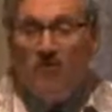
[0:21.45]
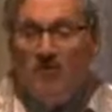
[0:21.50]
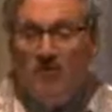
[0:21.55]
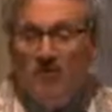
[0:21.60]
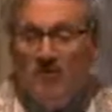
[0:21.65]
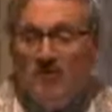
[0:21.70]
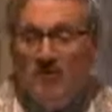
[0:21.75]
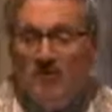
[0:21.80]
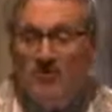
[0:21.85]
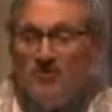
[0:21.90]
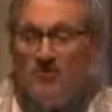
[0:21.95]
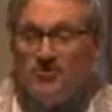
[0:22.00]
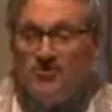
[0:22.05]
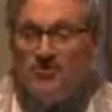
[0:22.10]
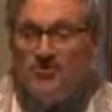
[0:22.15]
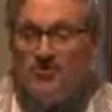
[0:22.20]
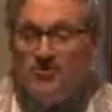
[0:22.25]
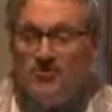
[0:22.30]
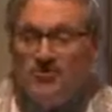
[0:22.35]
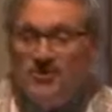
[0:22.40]
very much
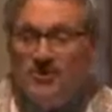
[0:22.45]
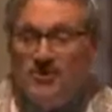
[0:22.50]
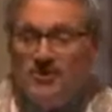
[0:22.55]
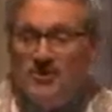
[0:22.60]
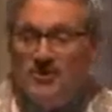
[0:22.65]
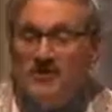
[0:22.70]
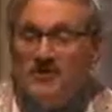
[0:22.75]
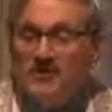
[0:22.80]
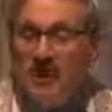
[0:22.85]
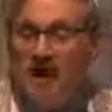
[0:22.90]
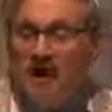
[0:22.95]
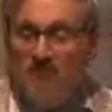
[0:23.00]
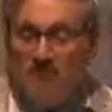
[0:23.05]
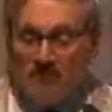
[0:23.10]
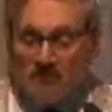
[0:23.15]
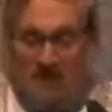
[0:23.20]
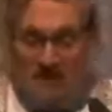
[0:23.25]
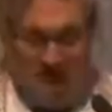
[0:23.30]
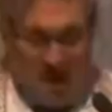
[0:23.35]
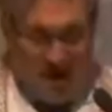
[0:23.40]
top
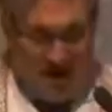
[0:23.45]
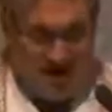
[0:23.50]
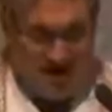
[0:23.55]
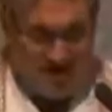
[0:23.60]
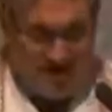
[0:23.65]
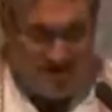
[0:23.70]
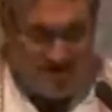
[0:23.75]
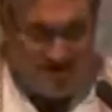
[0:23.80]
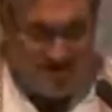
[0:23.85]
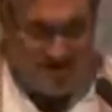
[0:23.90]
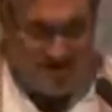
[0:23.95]
of mind.